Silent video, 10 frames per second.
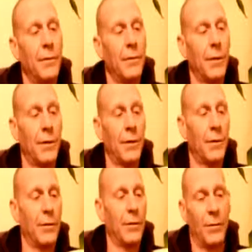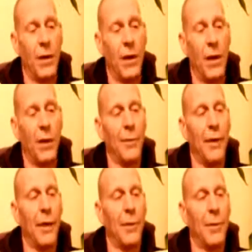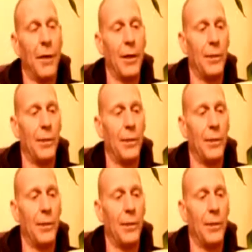which is not harming anybody,